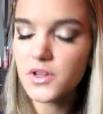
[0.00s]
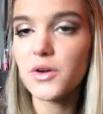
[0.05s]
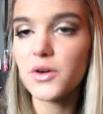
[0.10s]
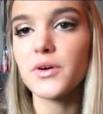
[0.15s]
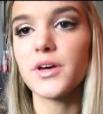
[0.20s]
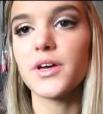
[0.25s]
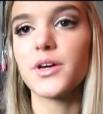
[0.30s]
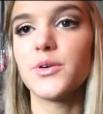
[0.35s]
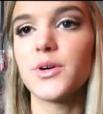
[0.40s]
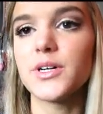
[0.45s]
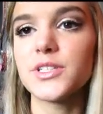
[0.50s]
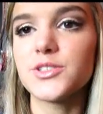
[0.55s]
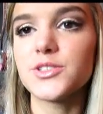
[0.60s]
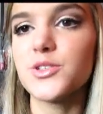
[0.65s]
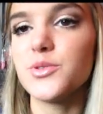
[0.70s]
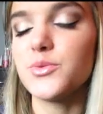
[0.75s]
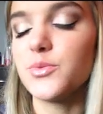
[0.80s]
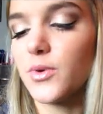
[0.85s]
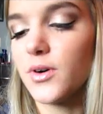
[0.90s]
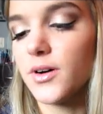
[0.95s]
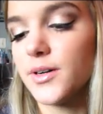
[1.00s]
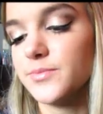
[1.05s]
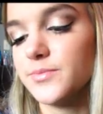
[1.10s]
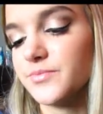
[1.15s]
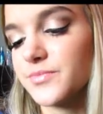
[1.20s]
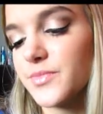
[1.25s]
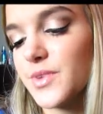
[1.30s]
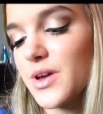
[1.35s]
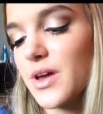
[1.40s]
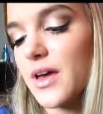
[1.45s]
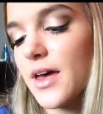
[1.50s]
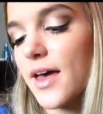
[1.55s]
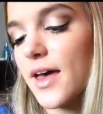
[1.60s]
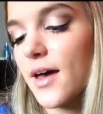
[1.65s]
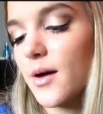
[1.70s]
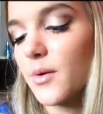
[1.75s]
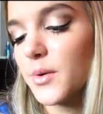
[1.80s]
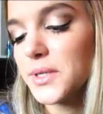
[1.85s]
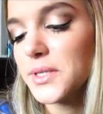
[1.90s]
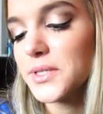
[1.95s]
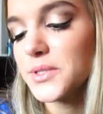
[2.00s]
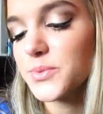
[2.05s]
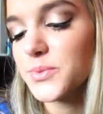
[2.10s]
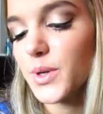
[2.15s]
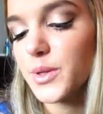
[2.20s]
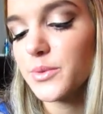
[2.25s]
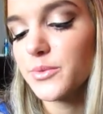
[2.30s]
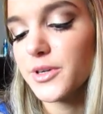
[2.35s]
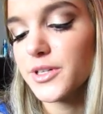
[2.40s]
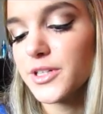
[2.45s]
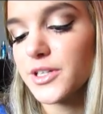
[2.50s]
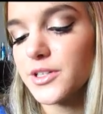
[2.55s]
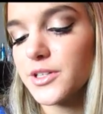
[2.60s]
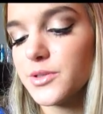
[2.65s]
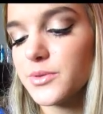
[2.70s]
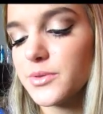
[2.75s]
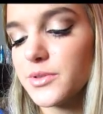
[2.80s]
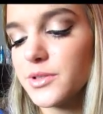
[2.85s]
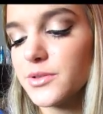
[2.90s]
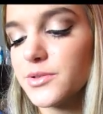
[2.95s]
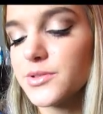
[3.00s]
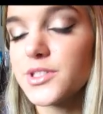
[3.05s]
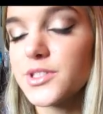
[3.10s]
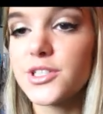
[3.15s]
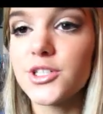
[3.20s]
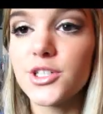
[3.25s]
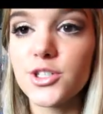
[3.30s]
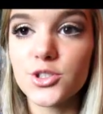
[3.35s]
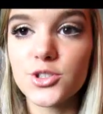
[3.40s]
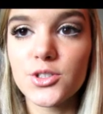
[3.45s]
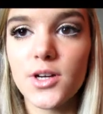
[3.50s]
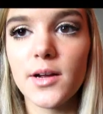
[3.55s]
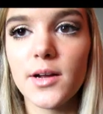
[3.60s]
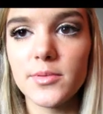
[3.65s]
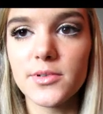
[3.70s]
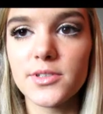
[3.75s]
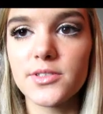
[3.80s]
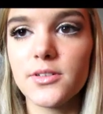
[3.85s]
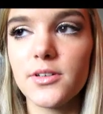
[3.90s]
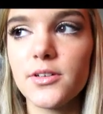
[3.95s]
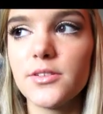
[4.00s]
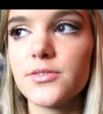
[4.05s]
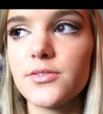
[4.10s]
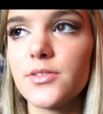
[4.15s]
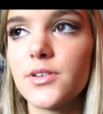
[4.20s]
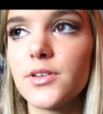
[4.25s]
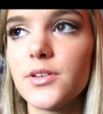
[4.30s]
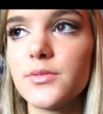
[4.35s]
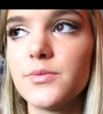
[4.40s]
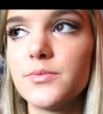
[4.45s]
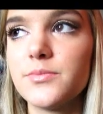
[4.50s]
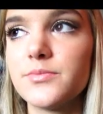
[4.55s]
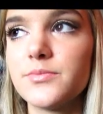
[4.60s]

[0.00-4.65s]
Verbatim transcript: Okay, question one. What is one word you would use to describe yourself?